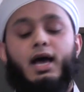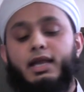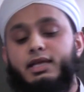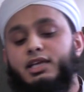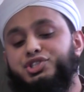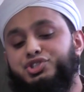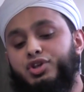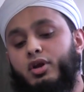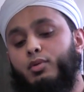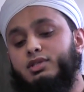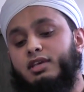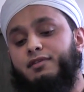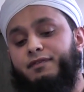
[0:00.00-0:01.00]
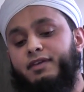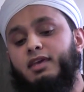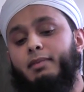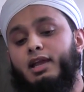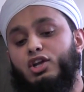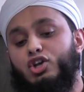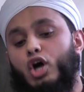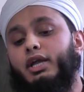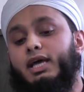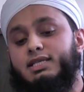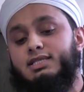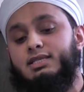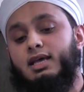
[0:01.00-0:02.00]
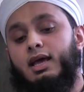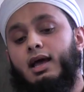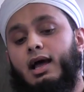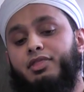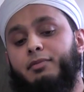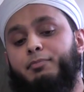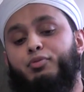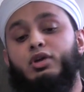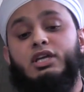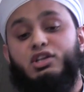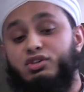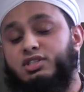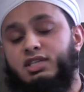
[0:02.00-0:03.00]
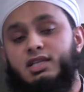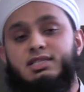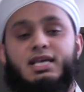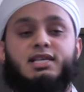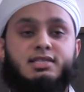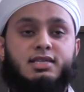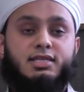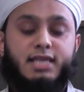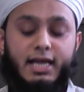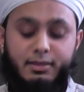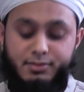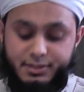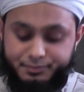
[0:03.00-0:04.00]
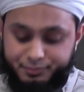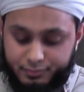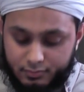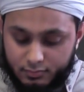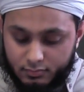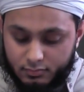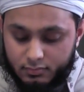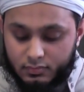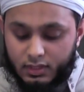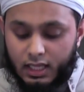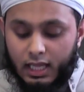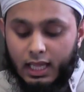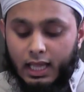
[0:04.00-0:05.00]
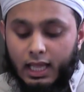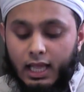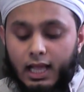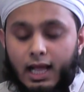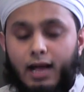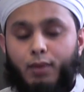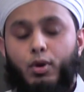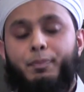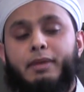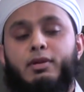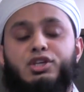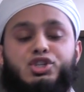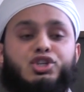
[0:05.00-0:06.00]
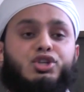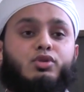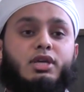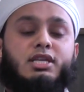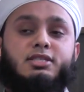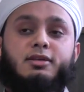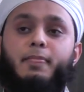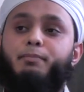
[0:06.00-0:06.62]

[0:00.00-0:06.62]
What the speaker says: And Easter was a female goddess at the pre-Christian Saxon times. And what people used to do is,